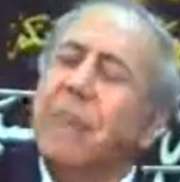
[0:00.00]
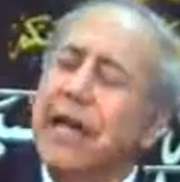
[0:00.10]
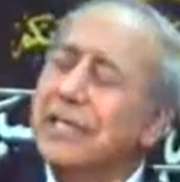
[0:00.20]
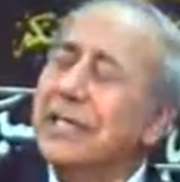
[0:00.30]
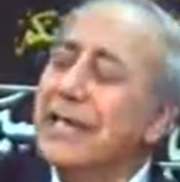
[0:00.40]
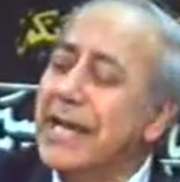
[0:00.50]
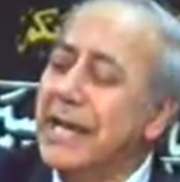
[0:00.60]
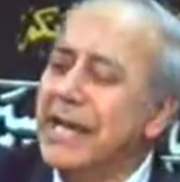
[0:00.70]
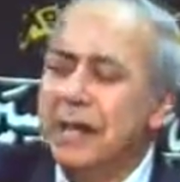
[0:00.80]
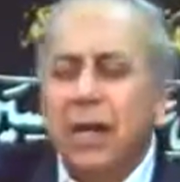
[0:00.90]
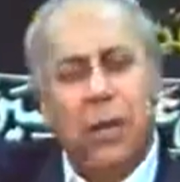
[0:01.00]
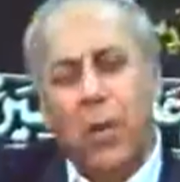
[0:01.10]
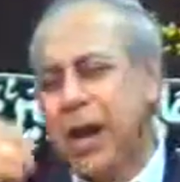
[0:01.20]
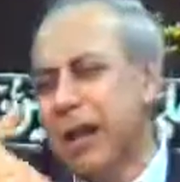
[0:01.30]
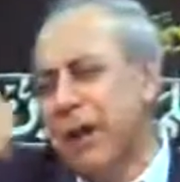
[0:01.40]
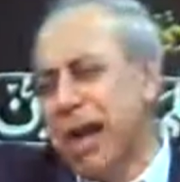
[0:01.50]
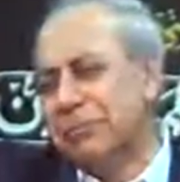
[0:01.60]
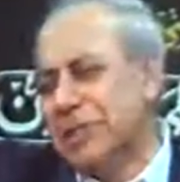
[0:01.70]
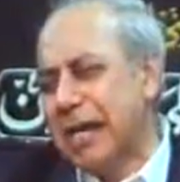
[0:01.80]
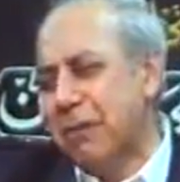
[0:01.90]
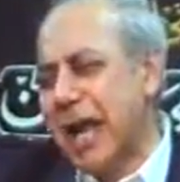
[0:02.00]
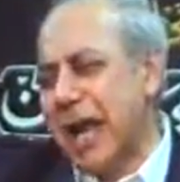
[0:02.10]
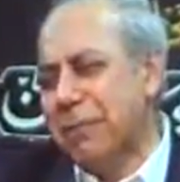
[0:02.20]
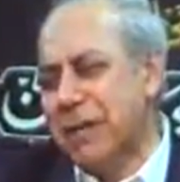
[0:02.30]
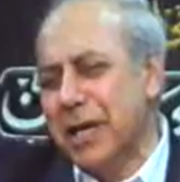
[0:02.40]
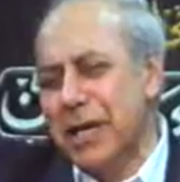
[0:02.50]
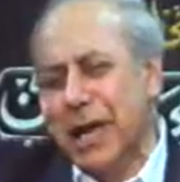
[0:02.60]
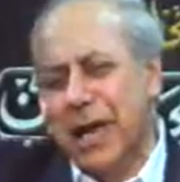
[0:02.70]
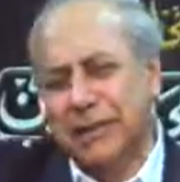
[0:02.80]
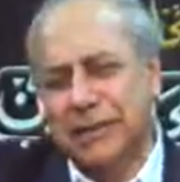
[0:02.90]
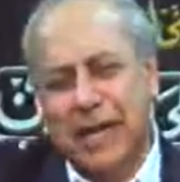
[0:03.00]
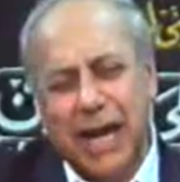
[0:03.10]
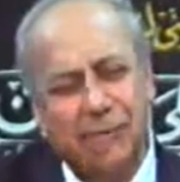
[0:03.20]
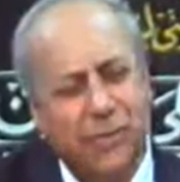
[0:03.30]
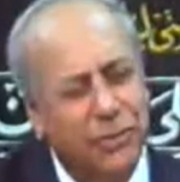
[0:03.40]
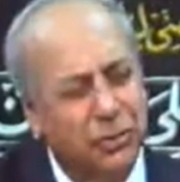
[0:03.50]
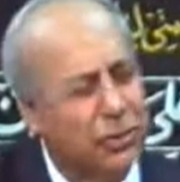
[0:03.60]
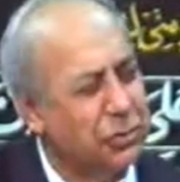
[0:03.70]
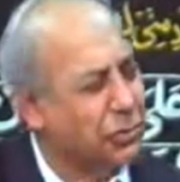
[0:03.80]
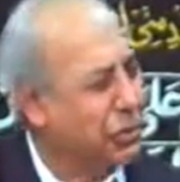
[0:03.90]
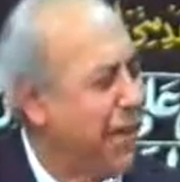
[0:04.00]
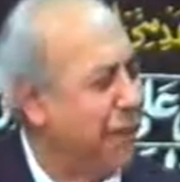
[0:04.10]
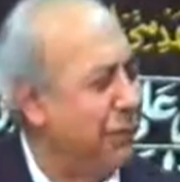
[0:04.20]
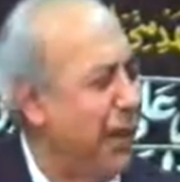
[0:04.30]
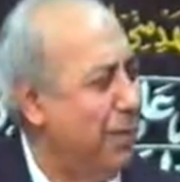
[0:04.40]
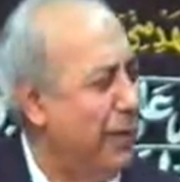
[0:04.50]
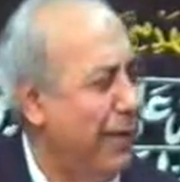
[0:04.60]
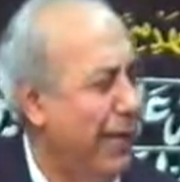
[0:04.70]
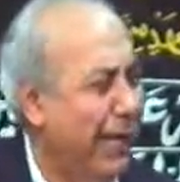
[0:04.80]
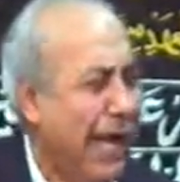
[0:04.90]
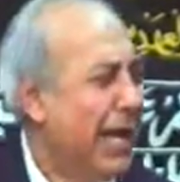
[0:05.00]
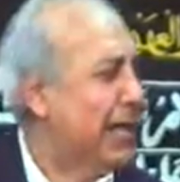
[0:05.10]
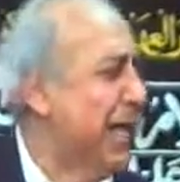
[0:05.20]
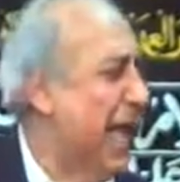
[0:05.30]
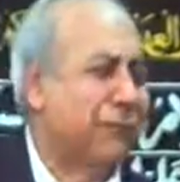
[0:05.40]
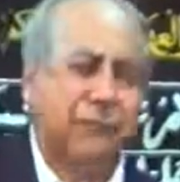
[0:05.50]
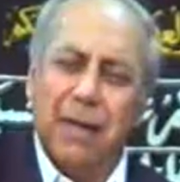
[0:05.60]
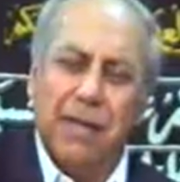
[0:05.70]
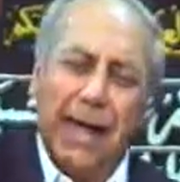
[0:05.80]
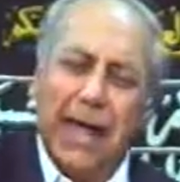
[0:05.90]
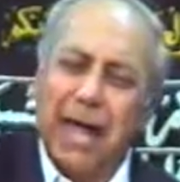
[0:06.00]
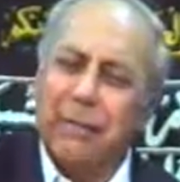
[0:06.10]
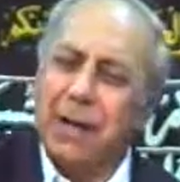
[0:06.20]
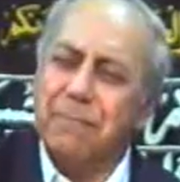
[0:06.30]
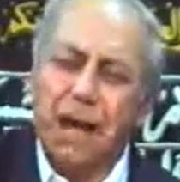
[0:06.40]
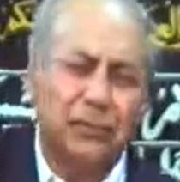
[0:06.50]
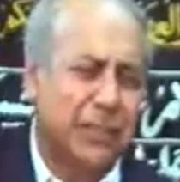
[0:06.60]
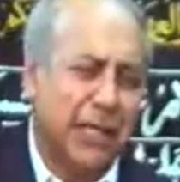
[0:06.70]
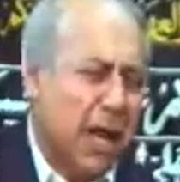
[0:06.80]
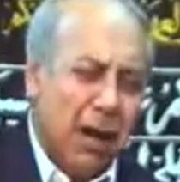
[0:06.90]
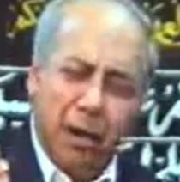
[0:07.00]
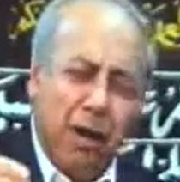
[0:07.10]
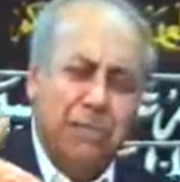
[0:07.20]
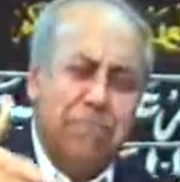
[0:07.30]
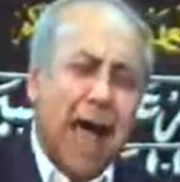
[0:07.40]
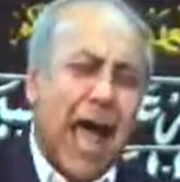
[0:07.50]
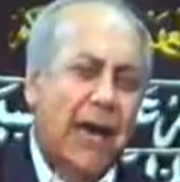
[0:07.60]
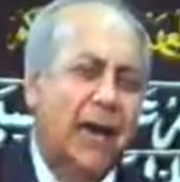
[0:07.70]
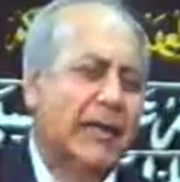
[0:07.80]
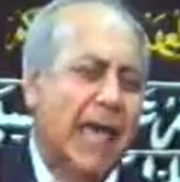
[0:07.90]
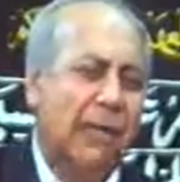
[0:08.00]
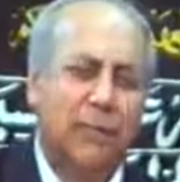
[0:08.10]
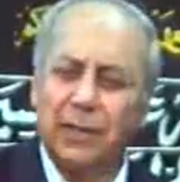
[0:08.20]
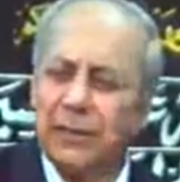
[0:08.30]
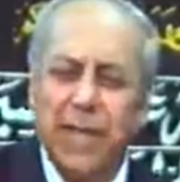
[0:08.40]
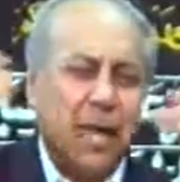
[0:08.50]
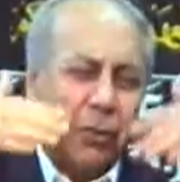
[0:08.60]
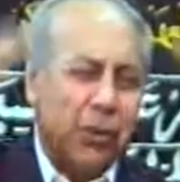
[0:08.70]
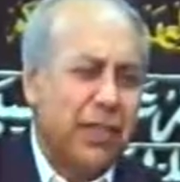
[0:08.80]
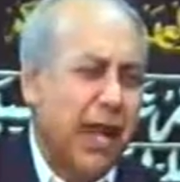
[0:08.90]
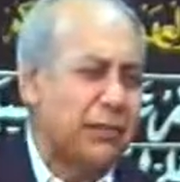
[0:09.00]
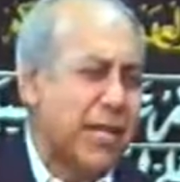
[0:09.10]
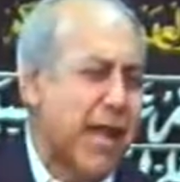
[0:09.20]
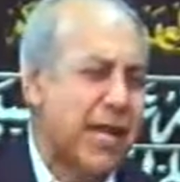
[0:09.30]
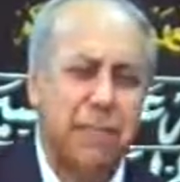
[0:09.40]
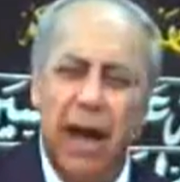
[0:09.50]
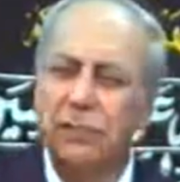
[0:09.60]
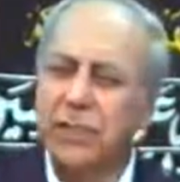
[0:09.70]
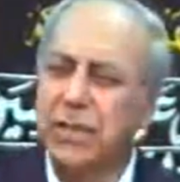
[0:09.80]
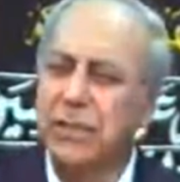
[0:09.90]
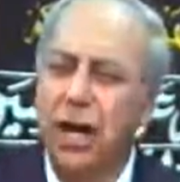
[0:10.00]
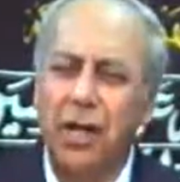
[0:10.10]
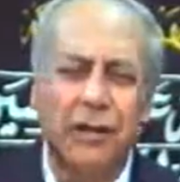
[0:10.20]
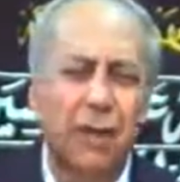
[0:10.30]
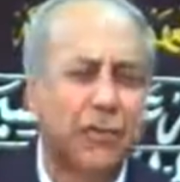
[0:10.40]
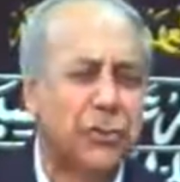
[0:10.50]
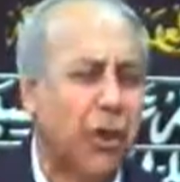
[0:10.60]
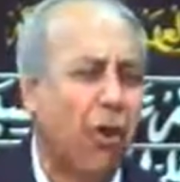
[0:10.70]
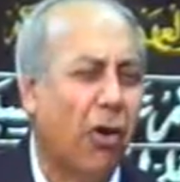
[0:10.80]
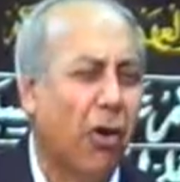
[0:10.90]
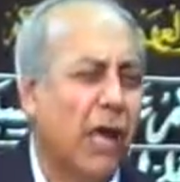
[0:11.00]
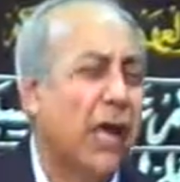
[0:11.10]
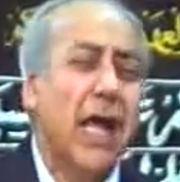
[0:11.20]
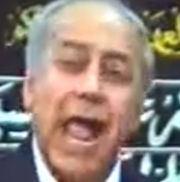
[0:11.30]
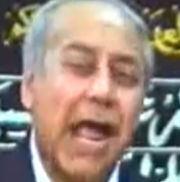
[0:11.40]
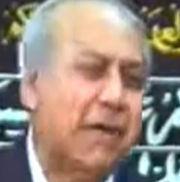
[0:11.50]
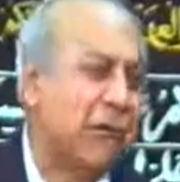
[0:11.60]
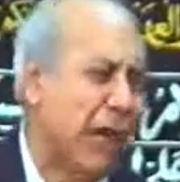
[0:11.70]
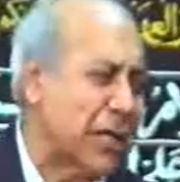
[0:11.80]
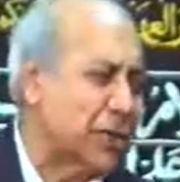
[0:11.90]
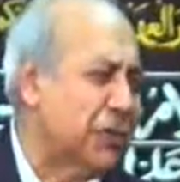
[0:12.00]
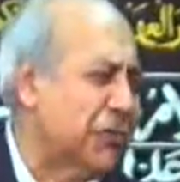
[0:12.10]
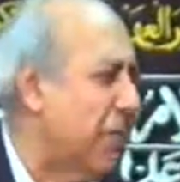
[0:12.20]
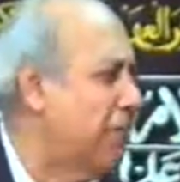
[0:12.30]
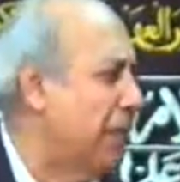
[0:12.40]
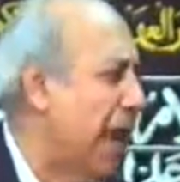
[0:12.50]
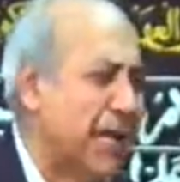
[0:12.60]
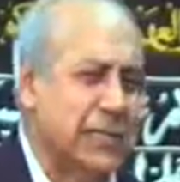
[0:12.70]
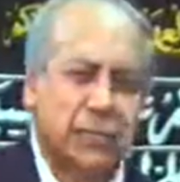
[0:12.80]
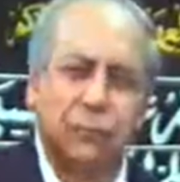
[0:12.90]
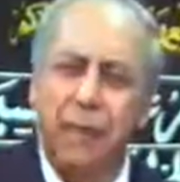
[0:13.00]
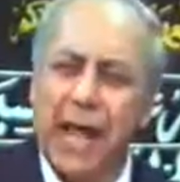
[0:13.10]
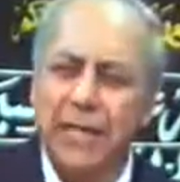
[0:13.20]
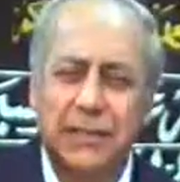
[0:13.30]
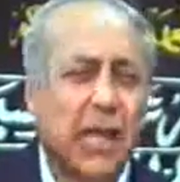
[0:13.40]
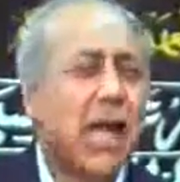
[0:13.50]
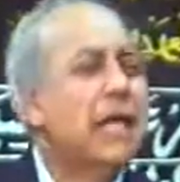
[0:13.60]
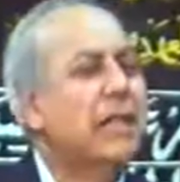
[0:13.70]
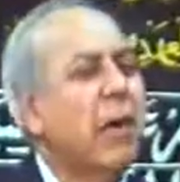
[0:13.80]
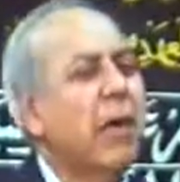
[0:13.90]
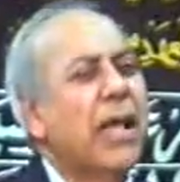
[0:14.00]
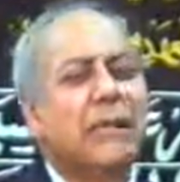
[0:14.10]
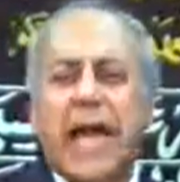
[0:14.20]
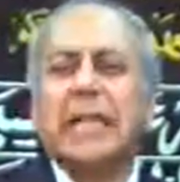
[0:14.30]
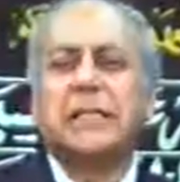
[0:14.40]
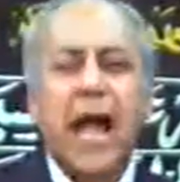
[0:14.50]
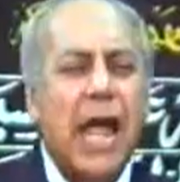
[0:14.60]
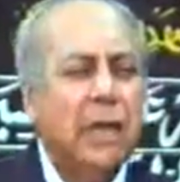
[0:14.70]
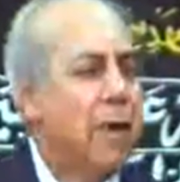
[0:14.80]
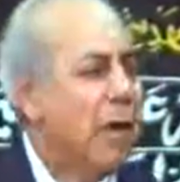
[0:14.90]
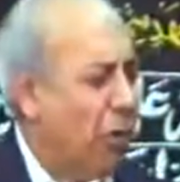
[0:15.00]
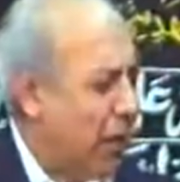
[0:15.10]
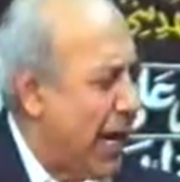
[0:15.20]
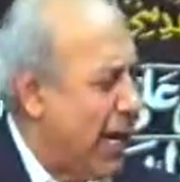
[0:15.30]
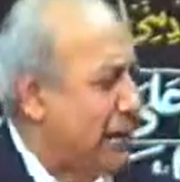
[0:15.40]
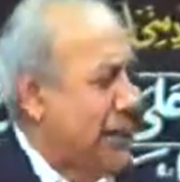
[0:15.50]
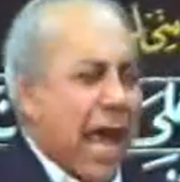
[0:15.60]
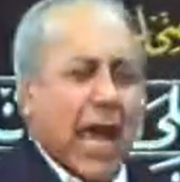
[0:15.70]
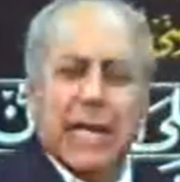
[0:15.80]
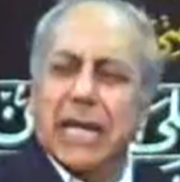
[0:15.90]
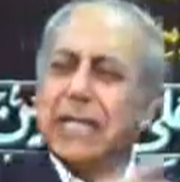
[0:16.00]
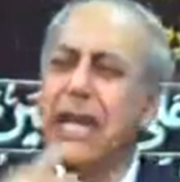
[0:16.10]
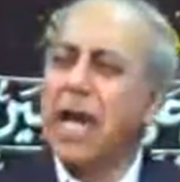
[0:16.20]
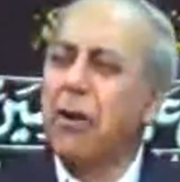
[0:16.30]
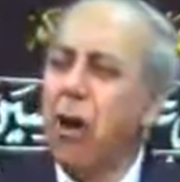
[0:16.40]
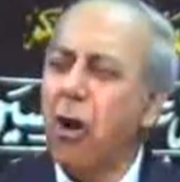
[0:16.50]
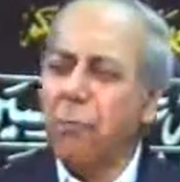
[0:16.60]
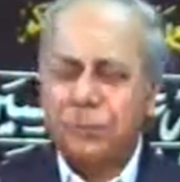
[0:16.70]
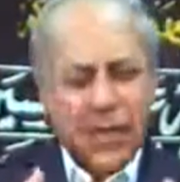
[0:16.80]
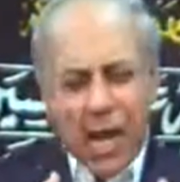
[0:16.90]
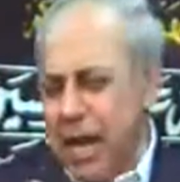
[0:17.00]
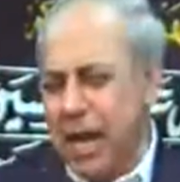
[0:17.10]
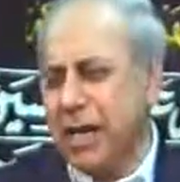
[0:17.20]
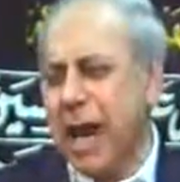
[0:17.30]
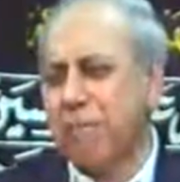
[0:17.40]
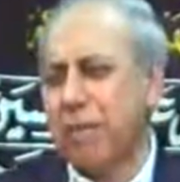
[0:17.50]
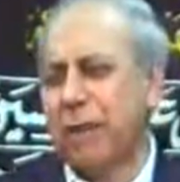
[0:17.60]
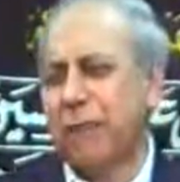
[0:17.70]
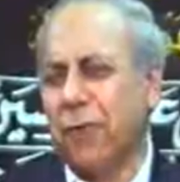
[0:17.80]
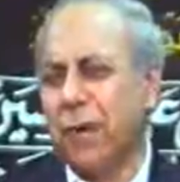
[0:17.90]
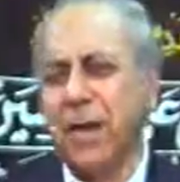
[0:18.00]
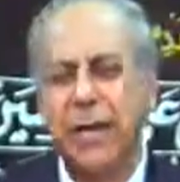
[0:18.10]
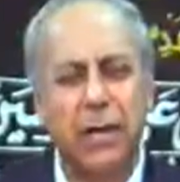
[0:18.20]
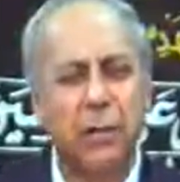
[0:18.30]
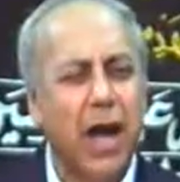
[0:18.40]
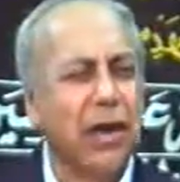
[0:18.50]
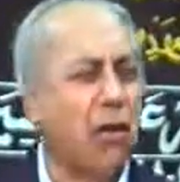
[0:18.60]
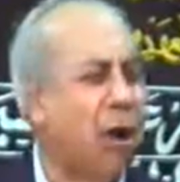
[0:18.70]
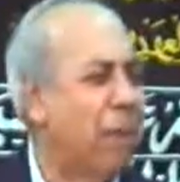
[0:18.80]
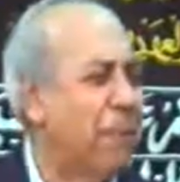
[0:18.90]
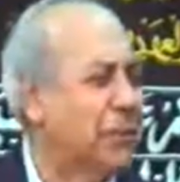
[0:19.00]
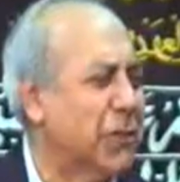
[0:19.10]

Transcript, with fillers: But indeed, when Imam Zainul Abidin salam introduced that family, that family had been mounted on barren camels without any mountings on them at all and rushed from place to place. They were at that time already tied in their robes, a number of women in one robe, but